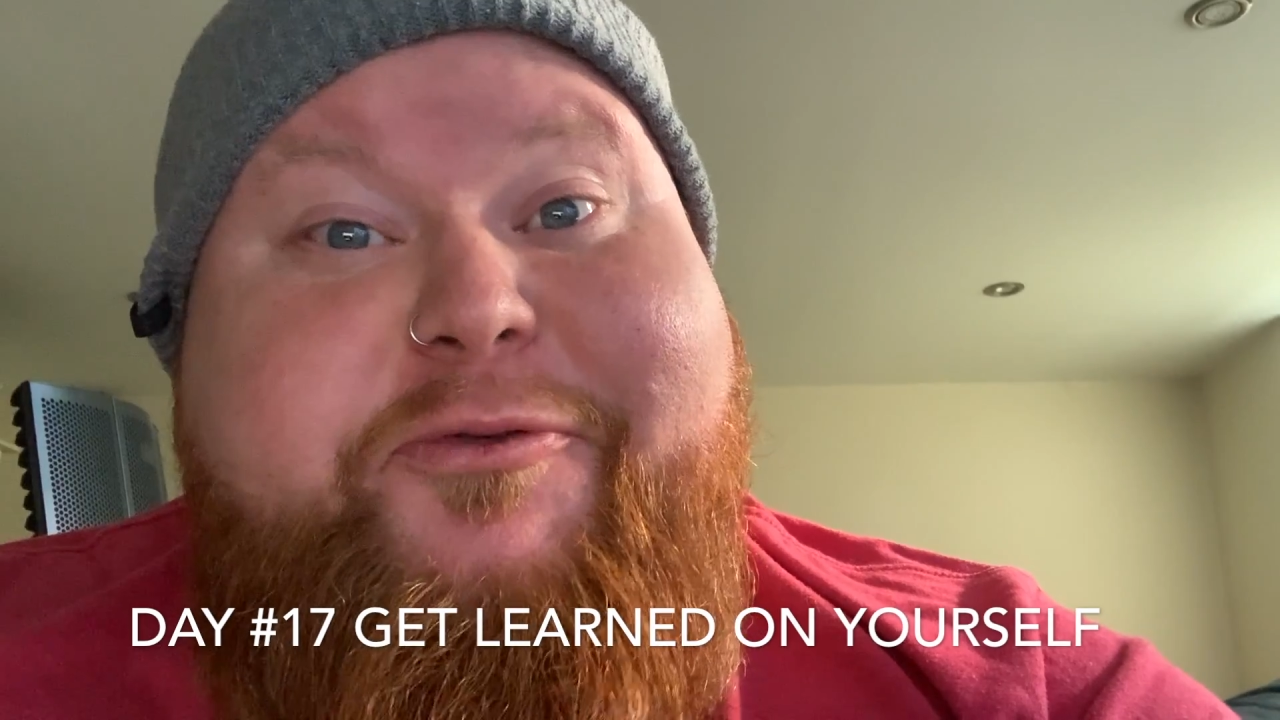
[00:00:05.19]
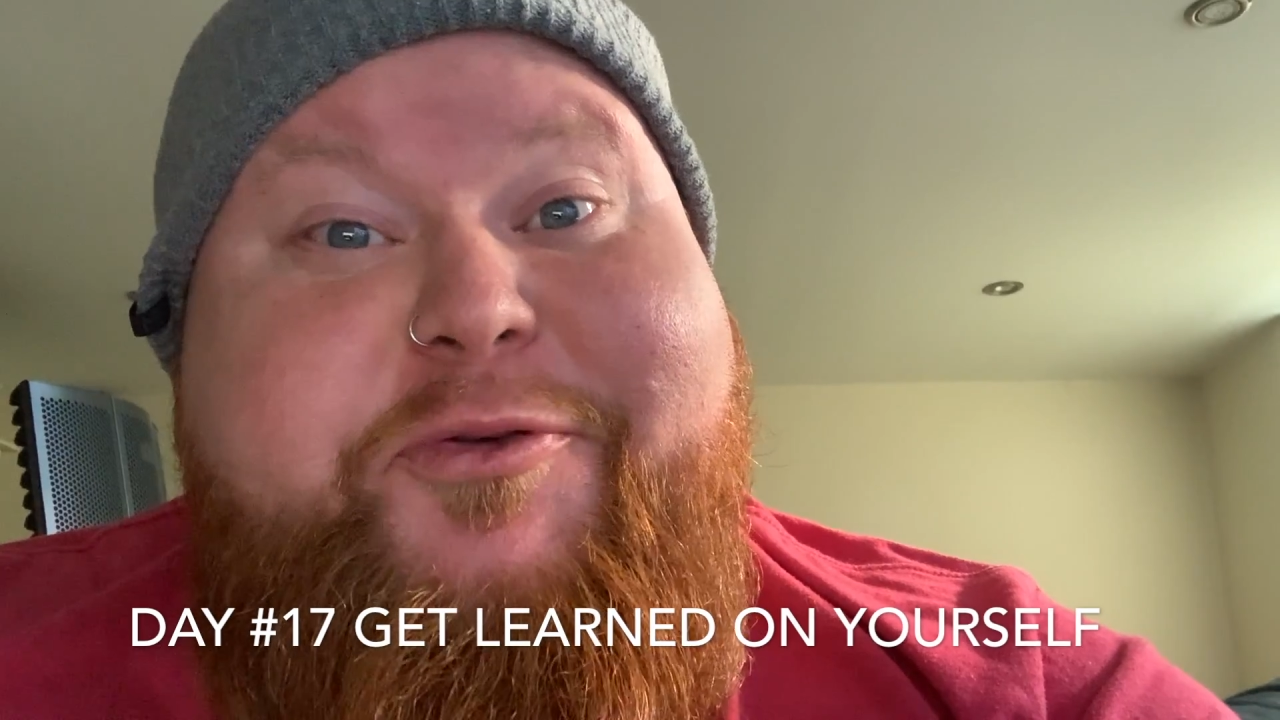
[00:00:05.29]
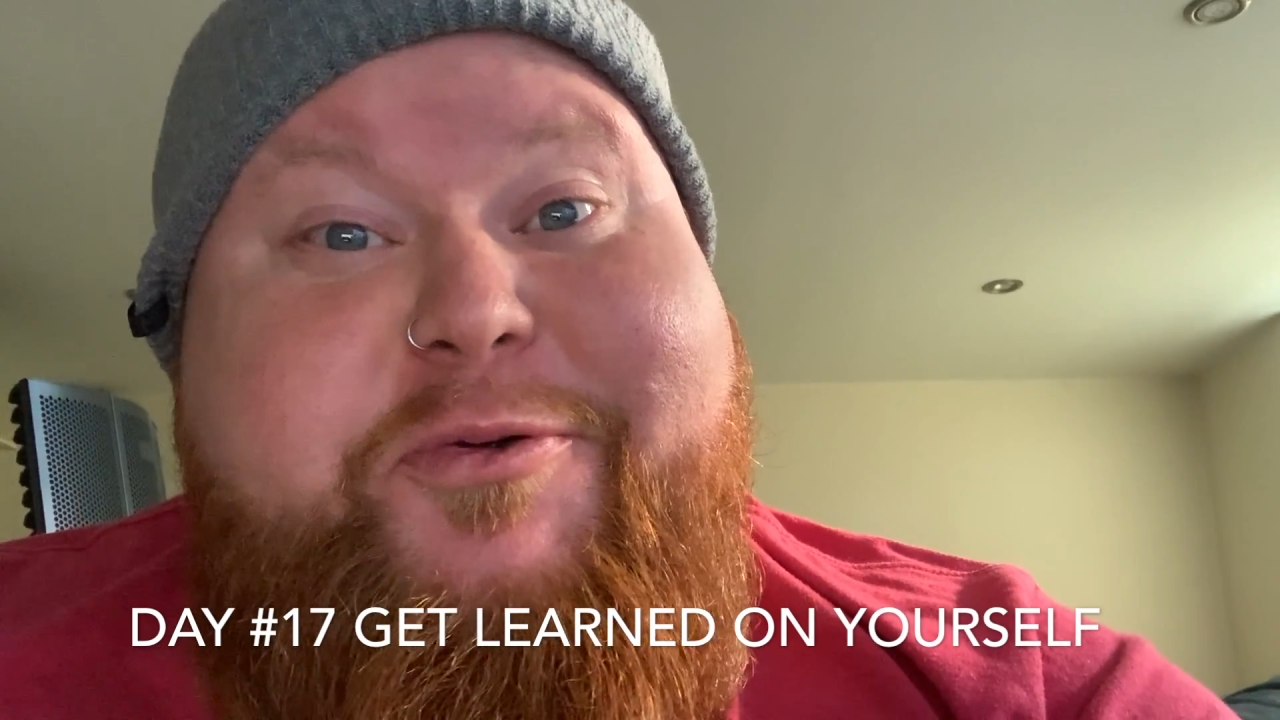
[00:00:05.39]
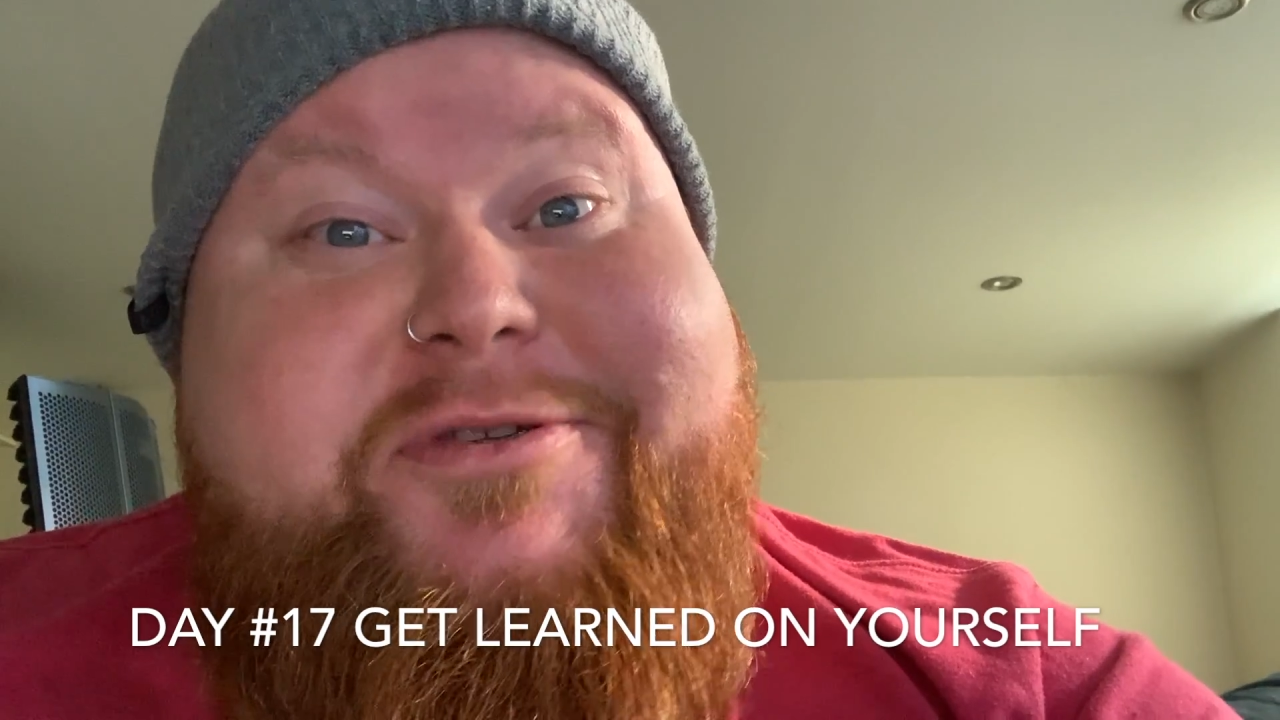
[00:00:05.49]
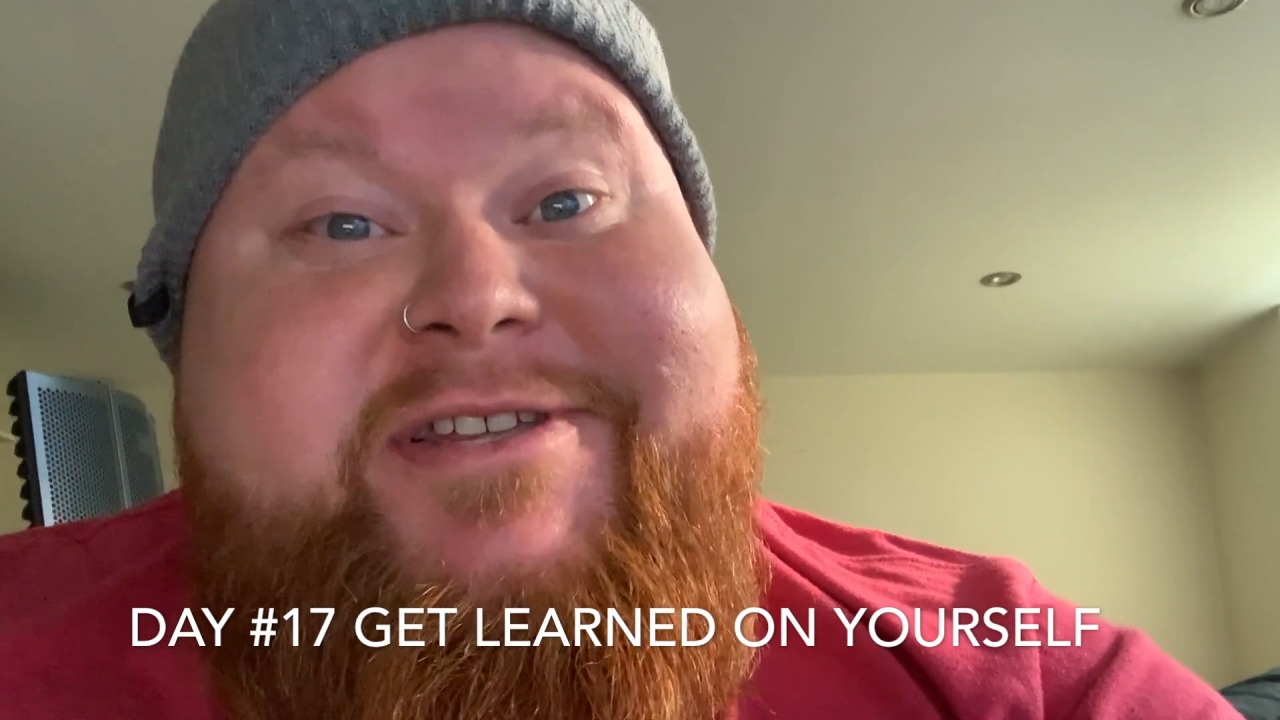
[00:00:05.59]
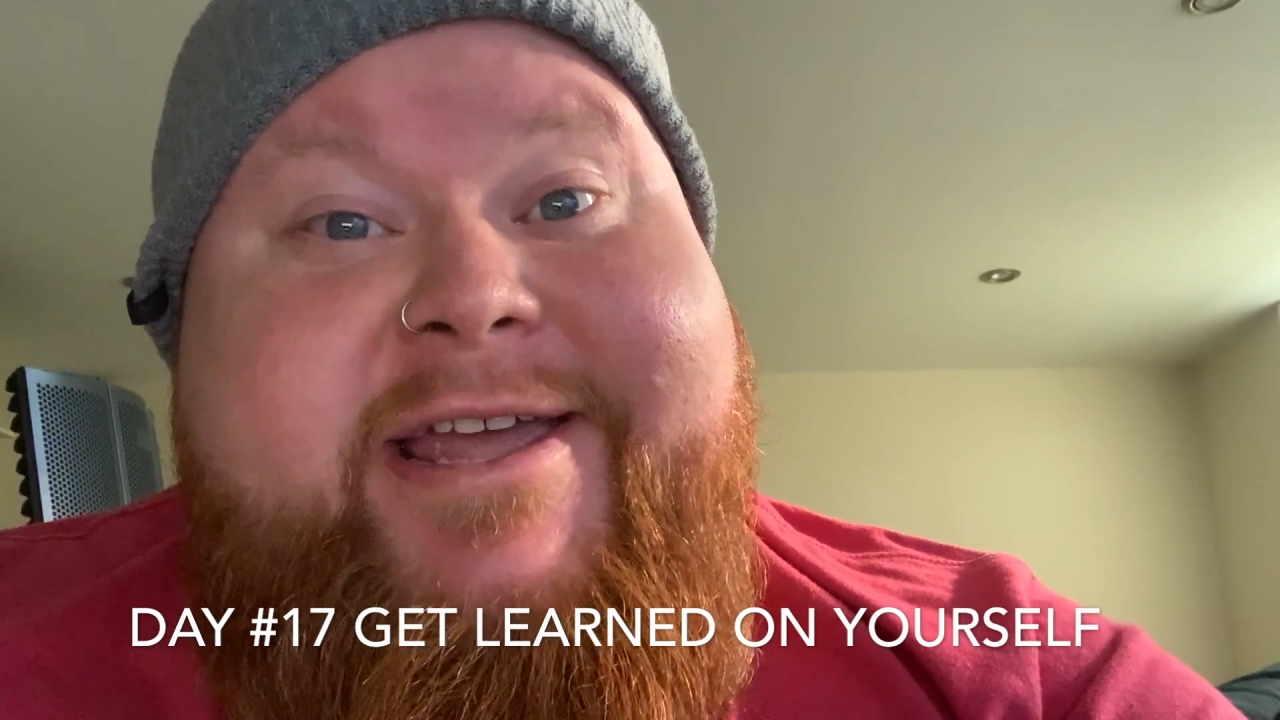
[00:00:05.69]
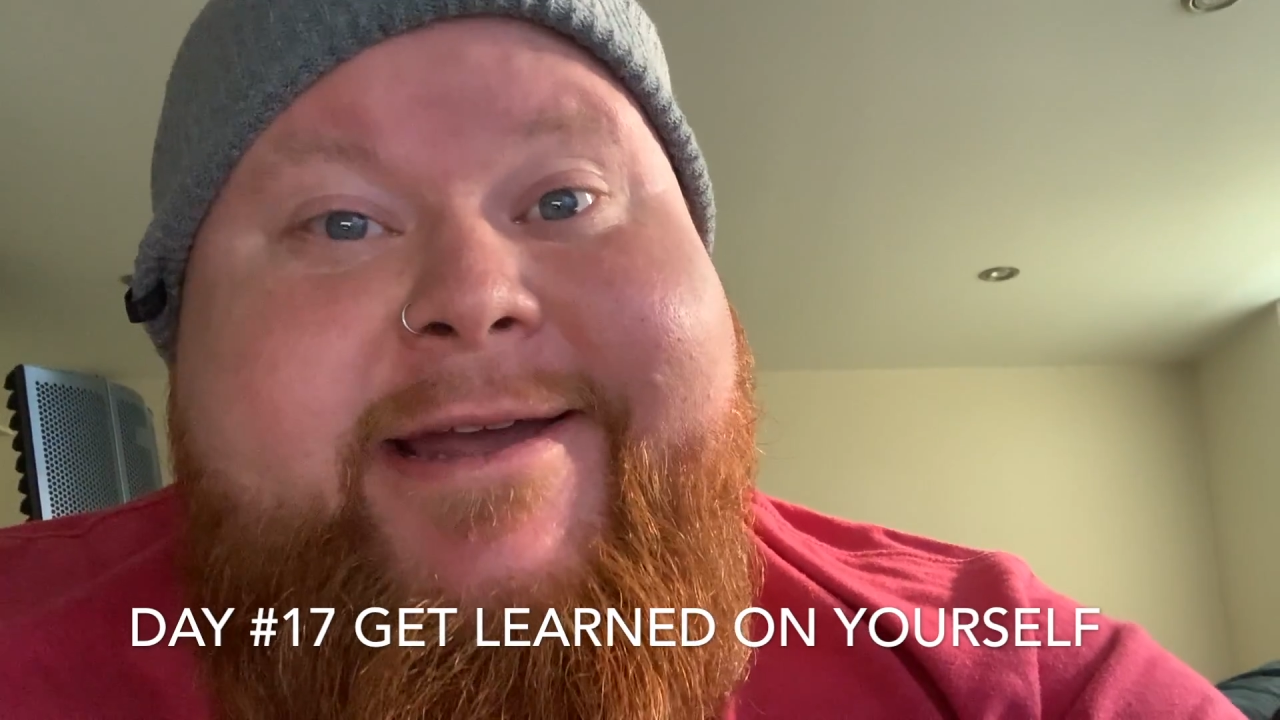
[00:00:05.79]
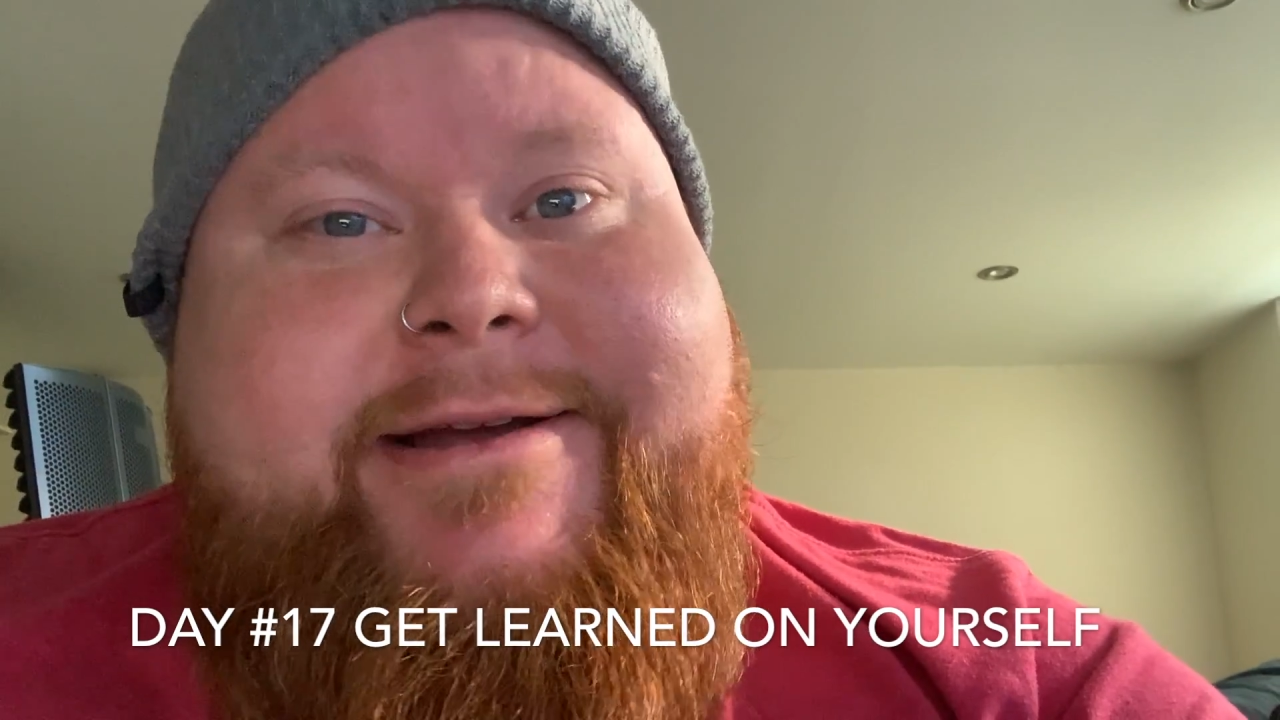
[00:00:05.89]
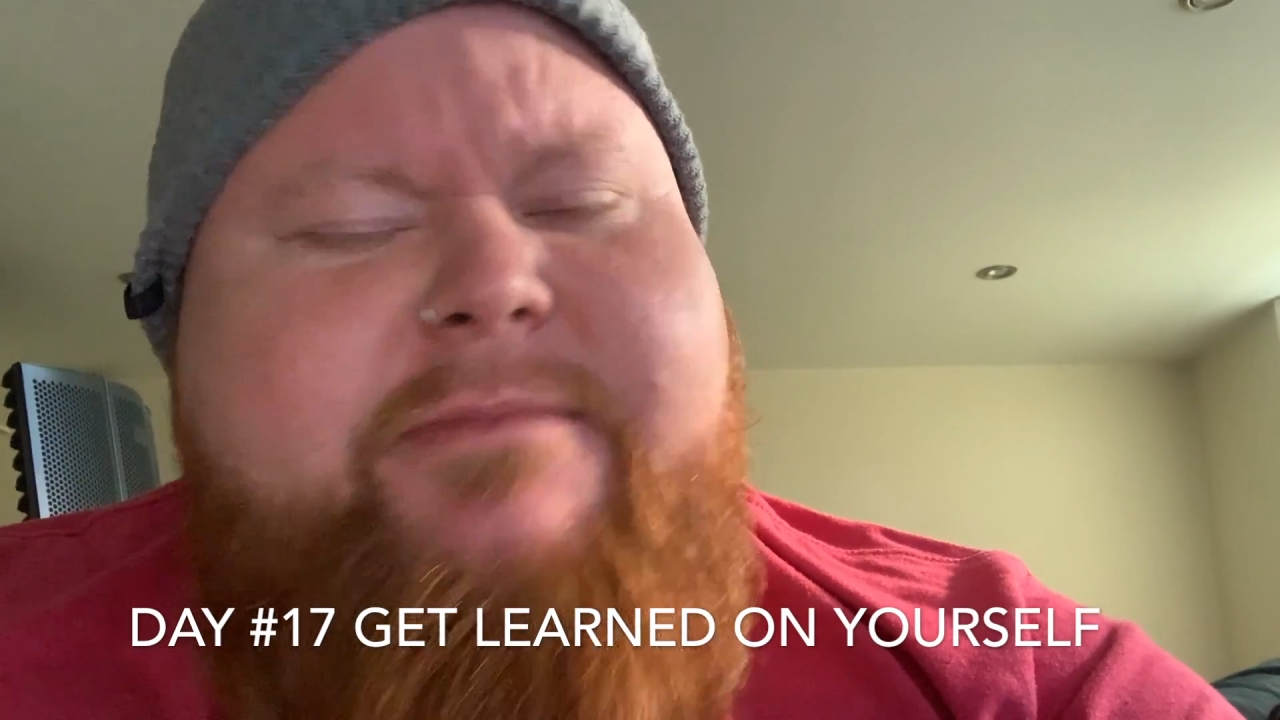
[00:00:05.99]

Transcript: Fool's Day.